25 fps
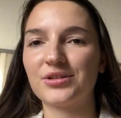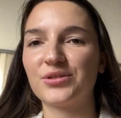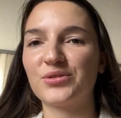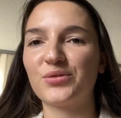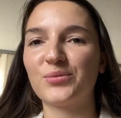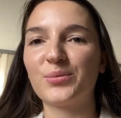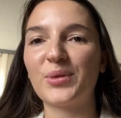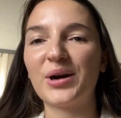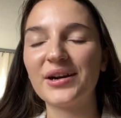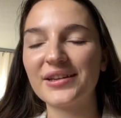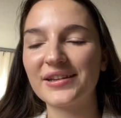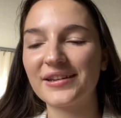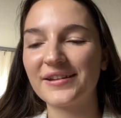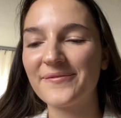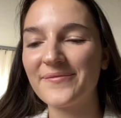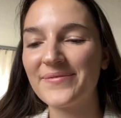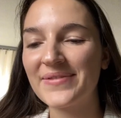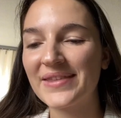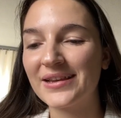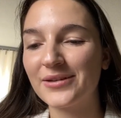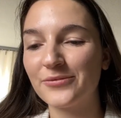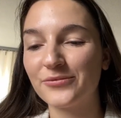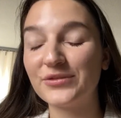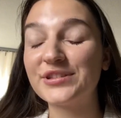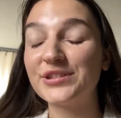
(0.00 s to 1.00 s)
in your money,
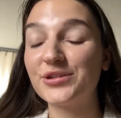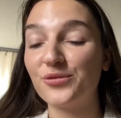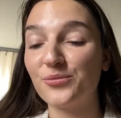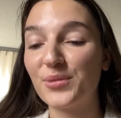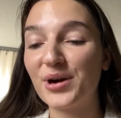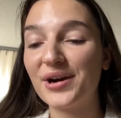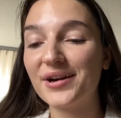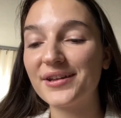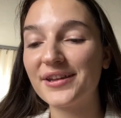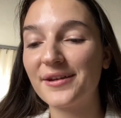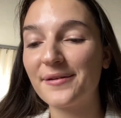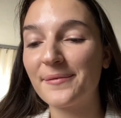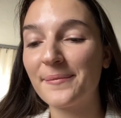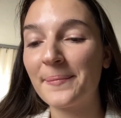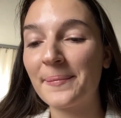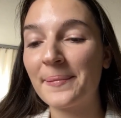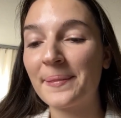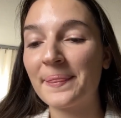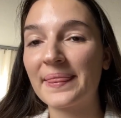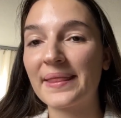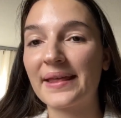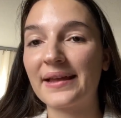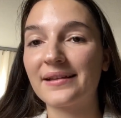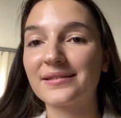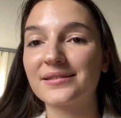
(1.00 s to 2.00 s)
with your money,
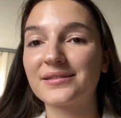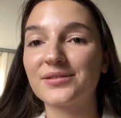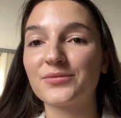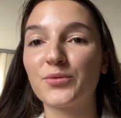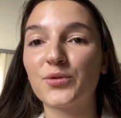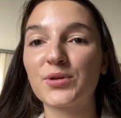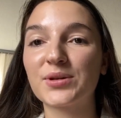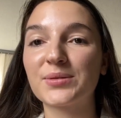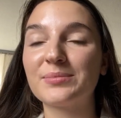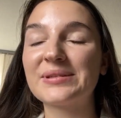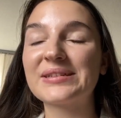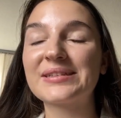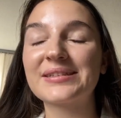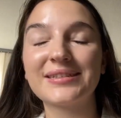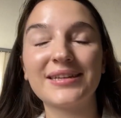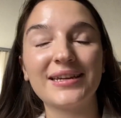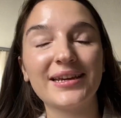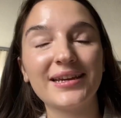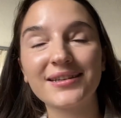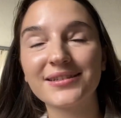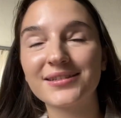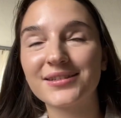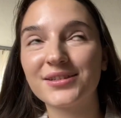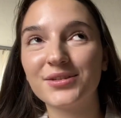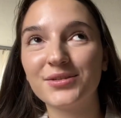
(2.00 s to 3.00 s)
and what
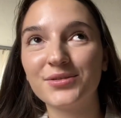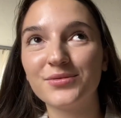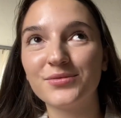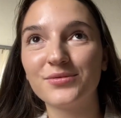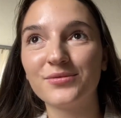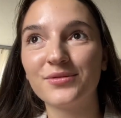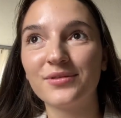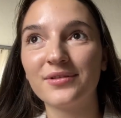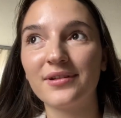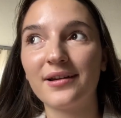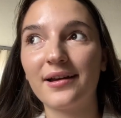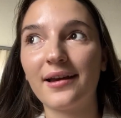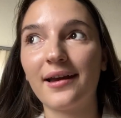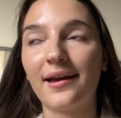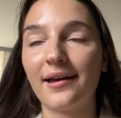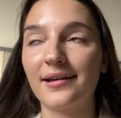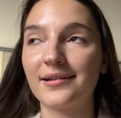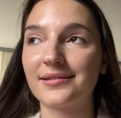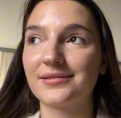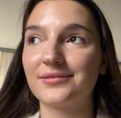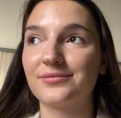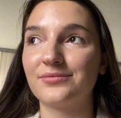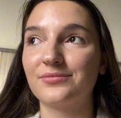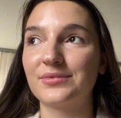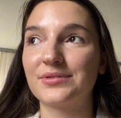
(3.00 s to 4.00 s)
mistakes you
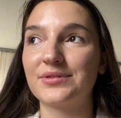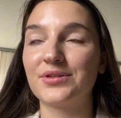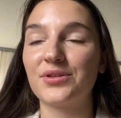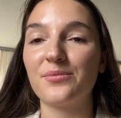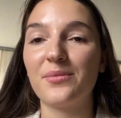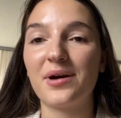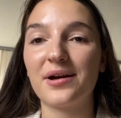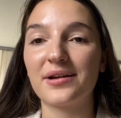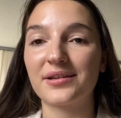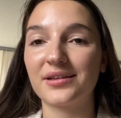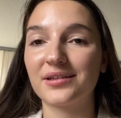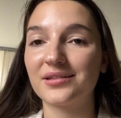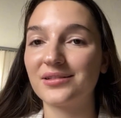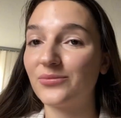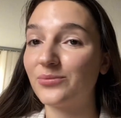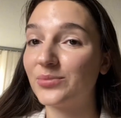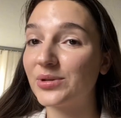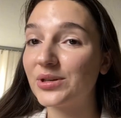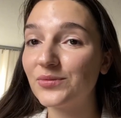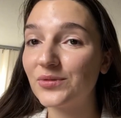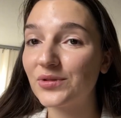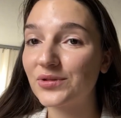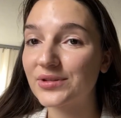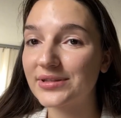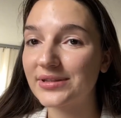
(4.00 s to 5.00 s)
had with your money in your
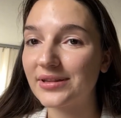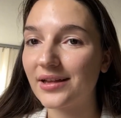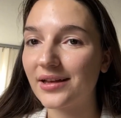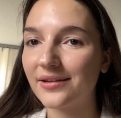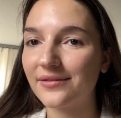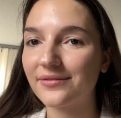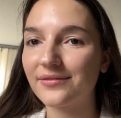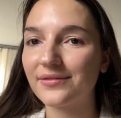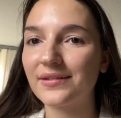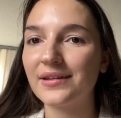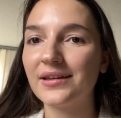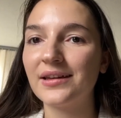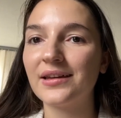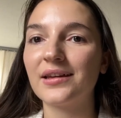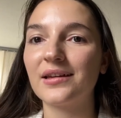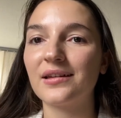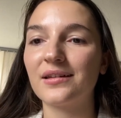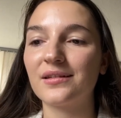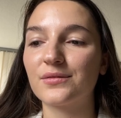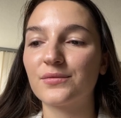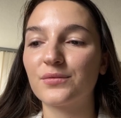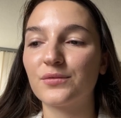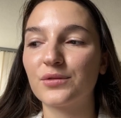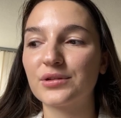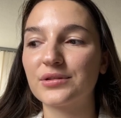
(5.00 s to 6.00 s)
previous life,
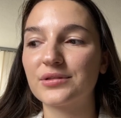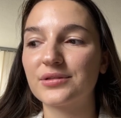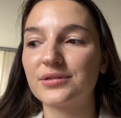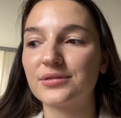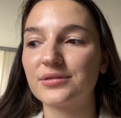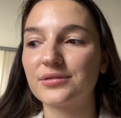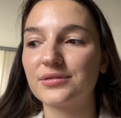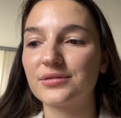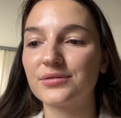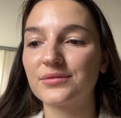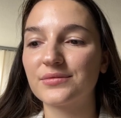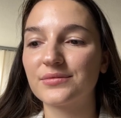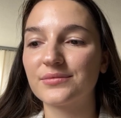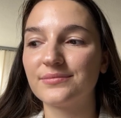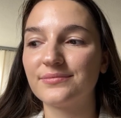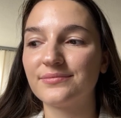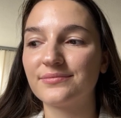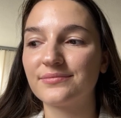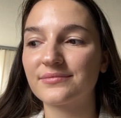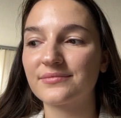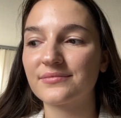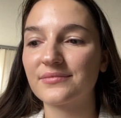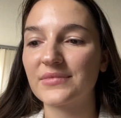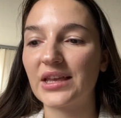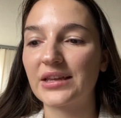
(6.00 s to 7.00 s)
and
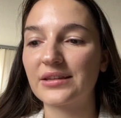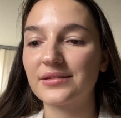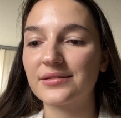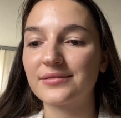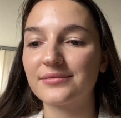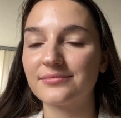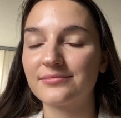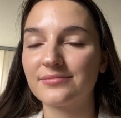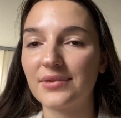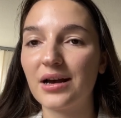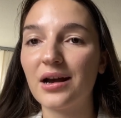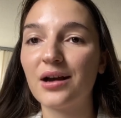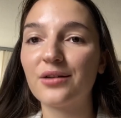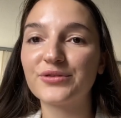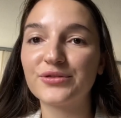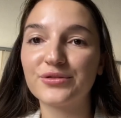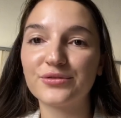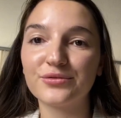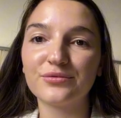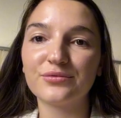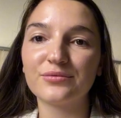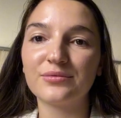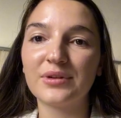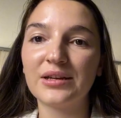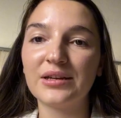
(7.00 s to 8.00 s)
and how
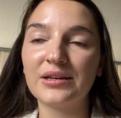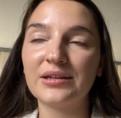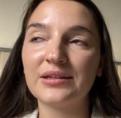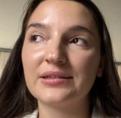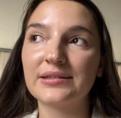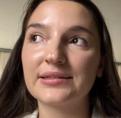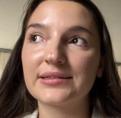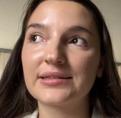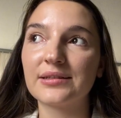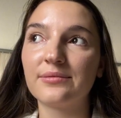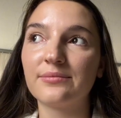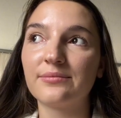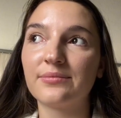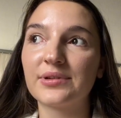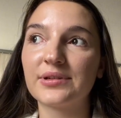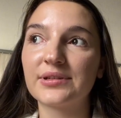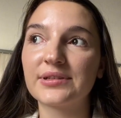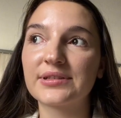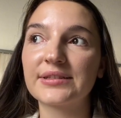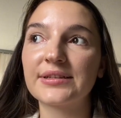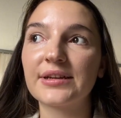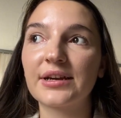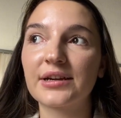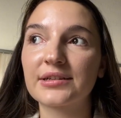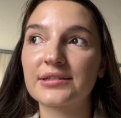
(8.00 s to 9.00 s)
to simply
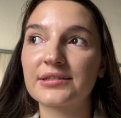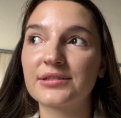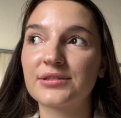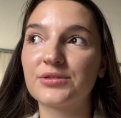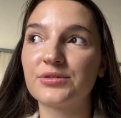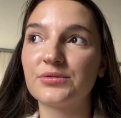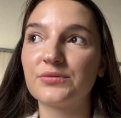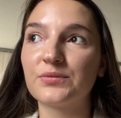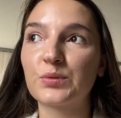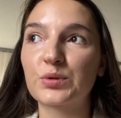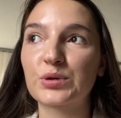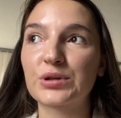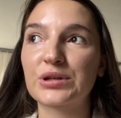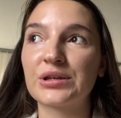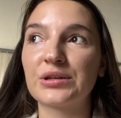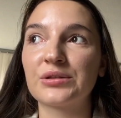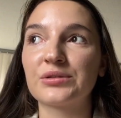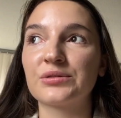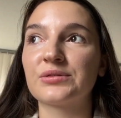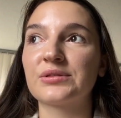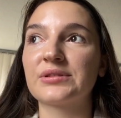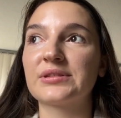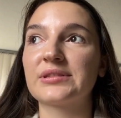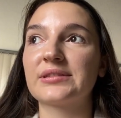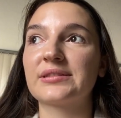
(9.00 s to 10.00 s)
start to working
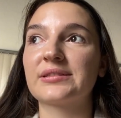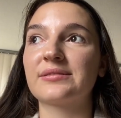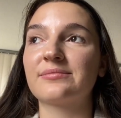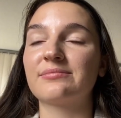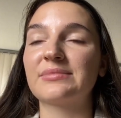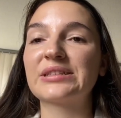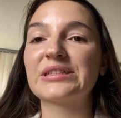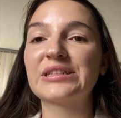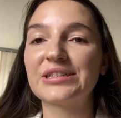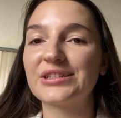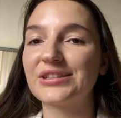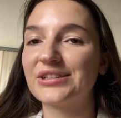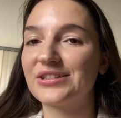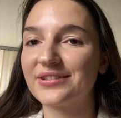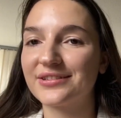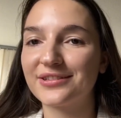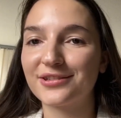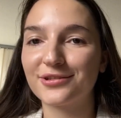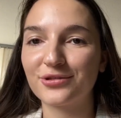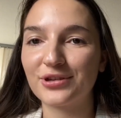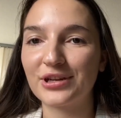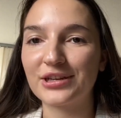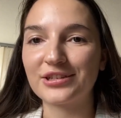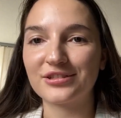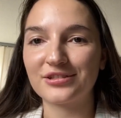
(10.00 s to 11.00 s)
on this material
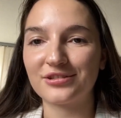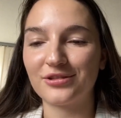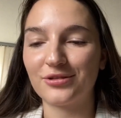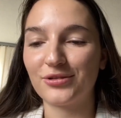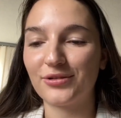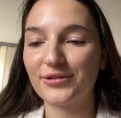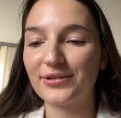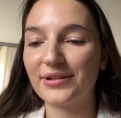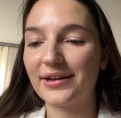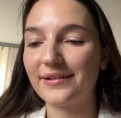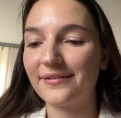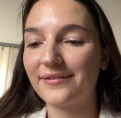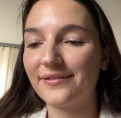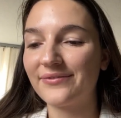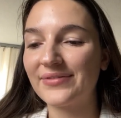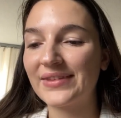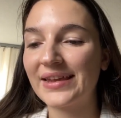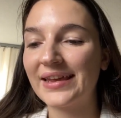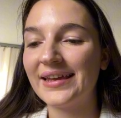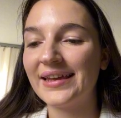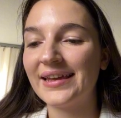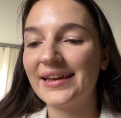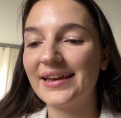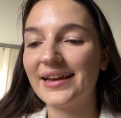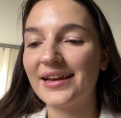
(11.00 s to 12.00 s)
situation in your life.
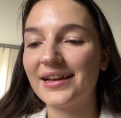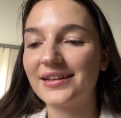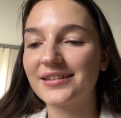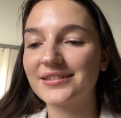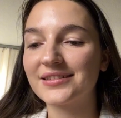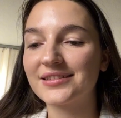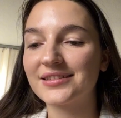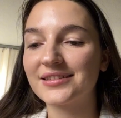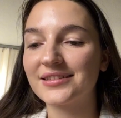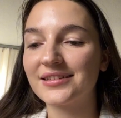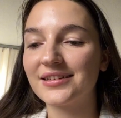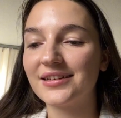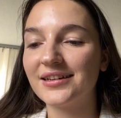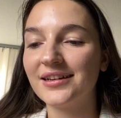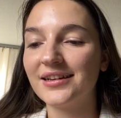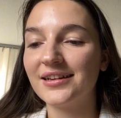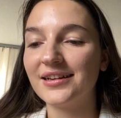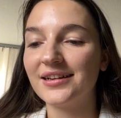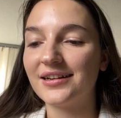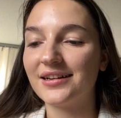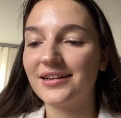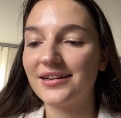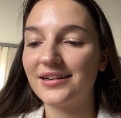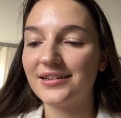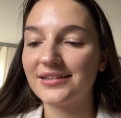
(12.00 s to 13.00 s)
And
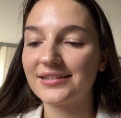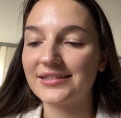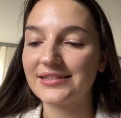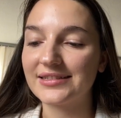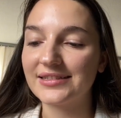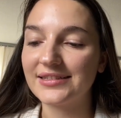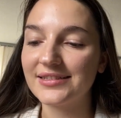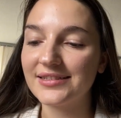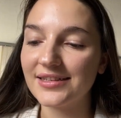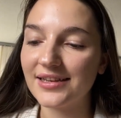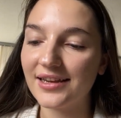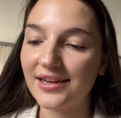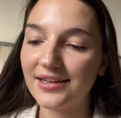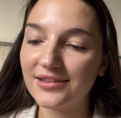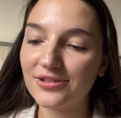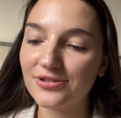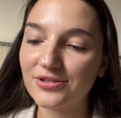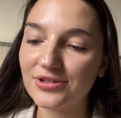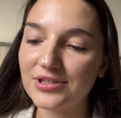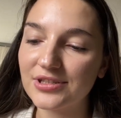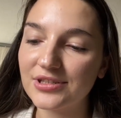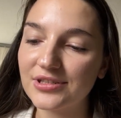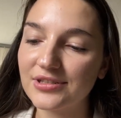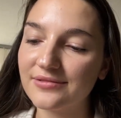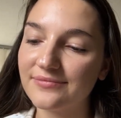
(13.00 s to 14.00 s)
this
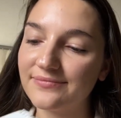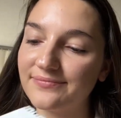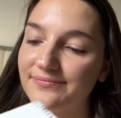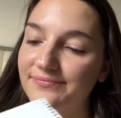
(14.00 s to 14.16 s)
energy